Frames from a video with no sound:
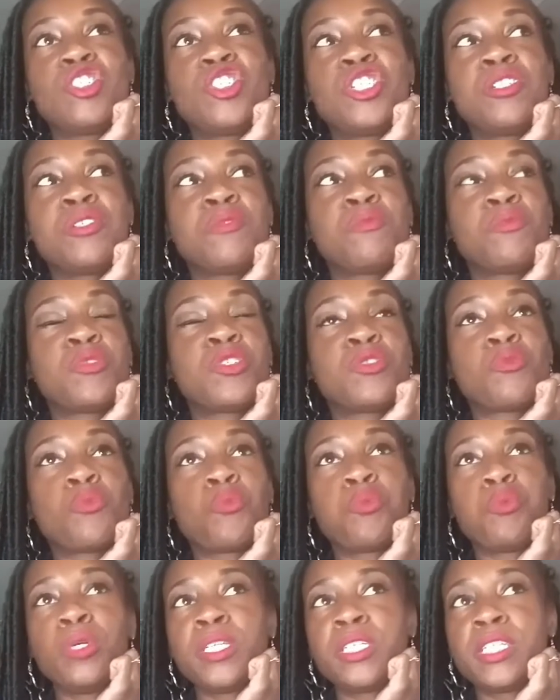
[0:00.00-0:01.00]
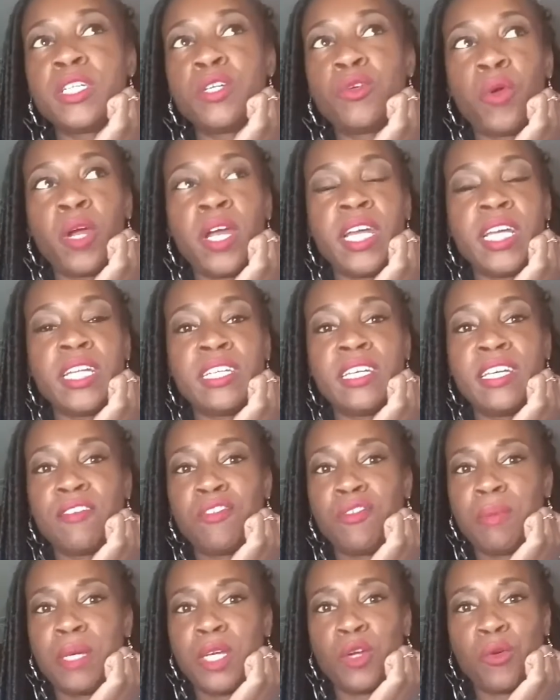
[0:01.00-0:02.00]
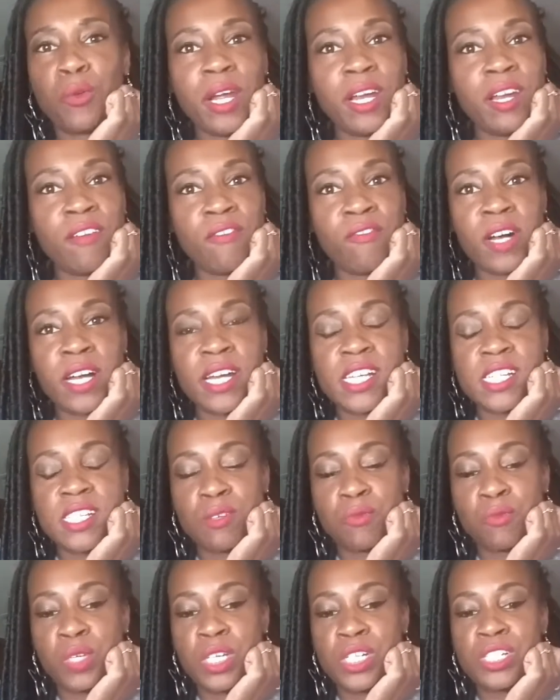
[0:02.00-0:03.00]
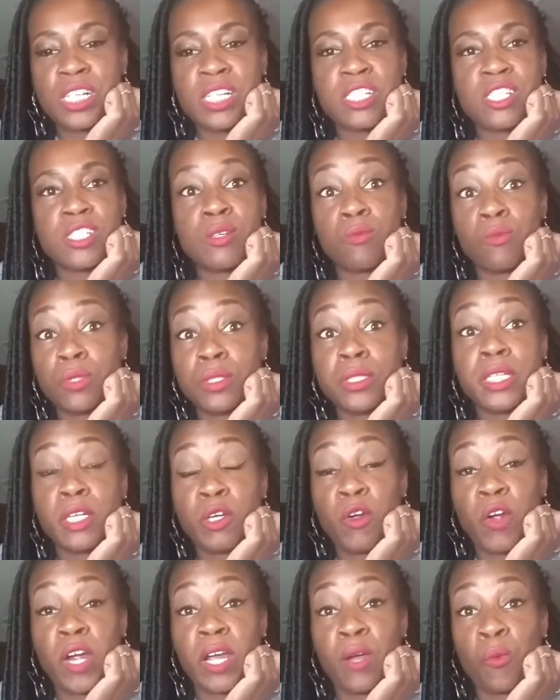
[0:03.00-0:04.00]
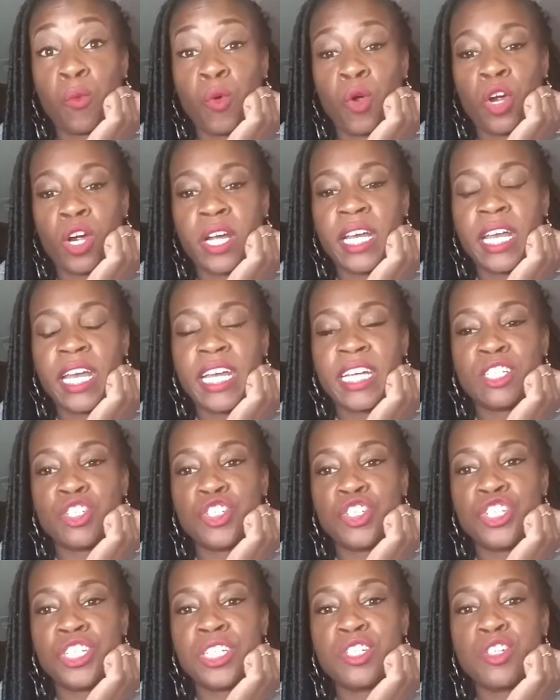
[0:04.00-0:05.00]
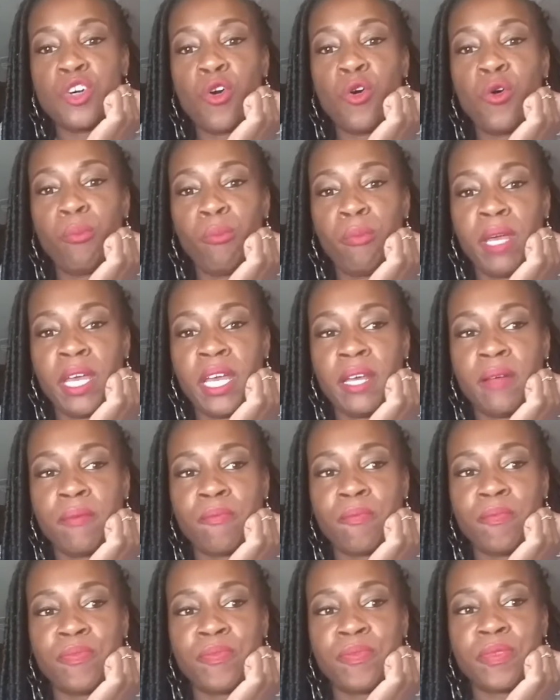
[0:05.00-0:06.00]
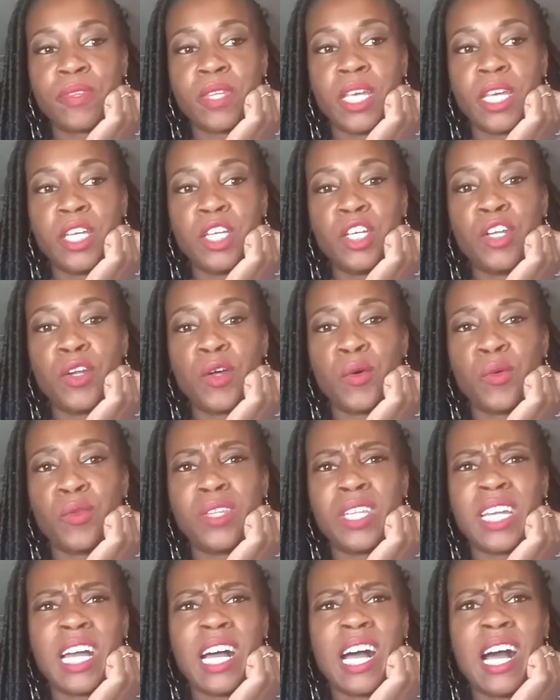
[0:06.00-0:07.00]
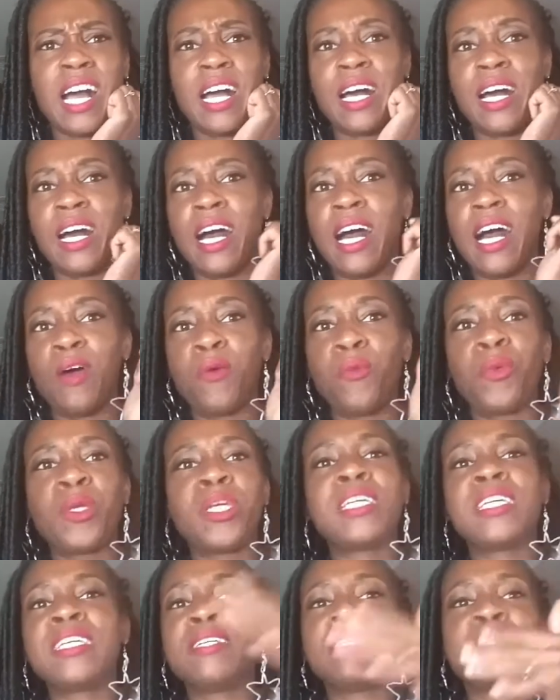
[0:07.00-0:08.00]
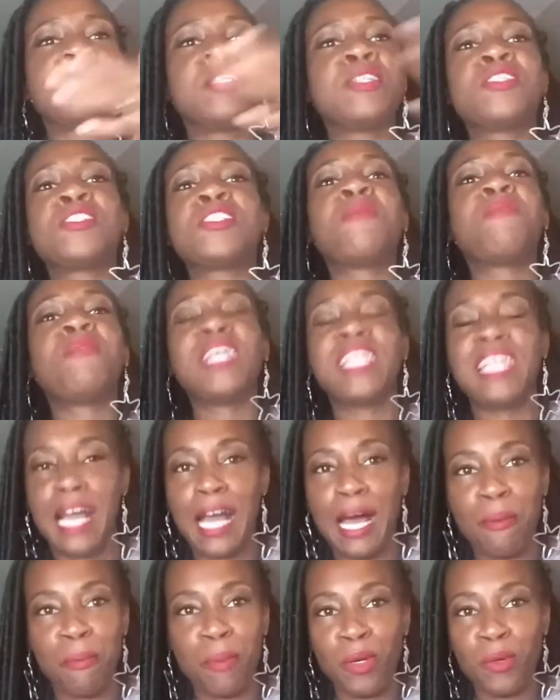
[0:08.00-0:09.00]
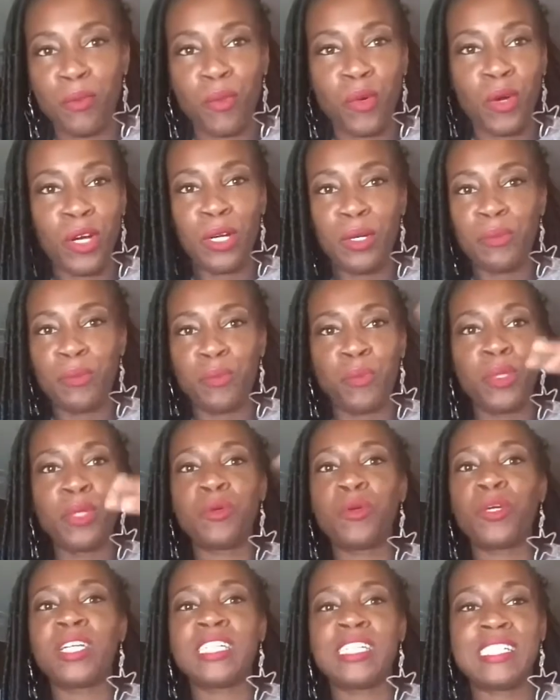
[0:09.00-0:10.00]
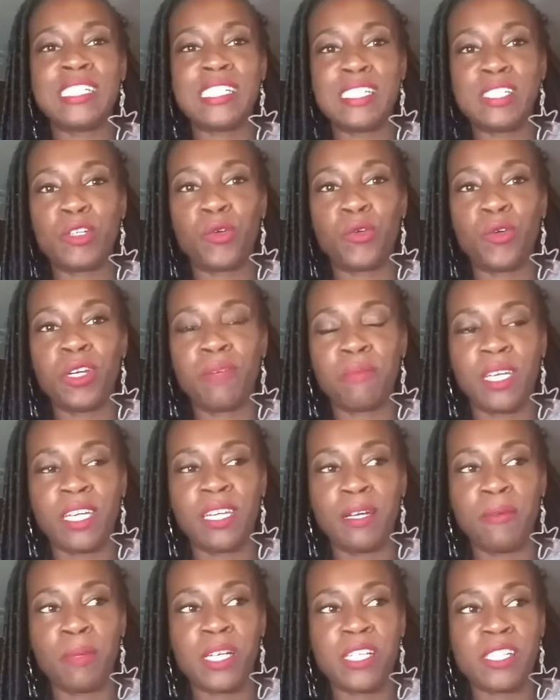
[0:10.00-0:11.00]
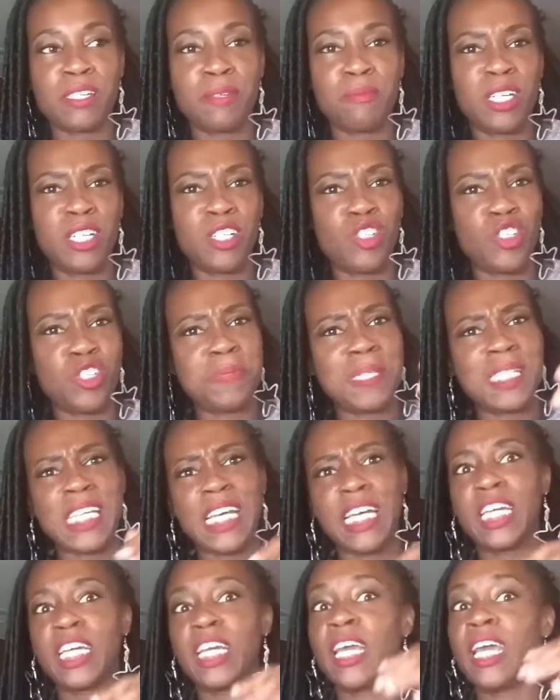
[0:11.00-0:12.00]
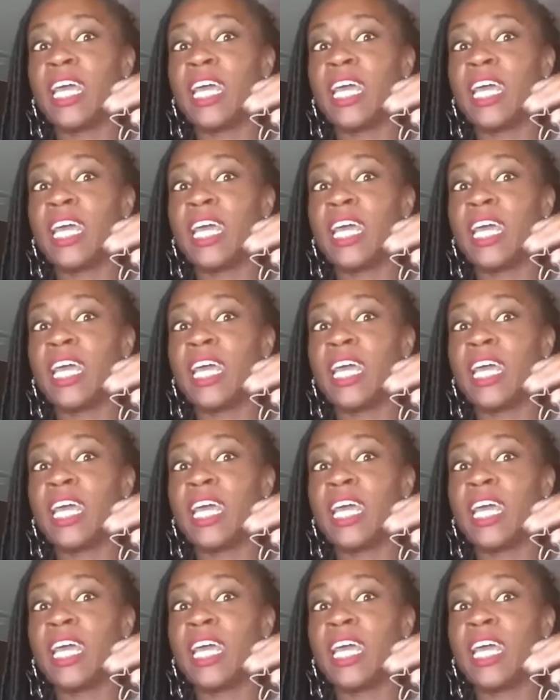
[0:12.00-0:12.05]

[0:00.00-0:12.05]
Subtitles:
was really great and giving me great advice, and we had done some really great work, and she told me, that something happened where we were in a disagreement about something, and she was like,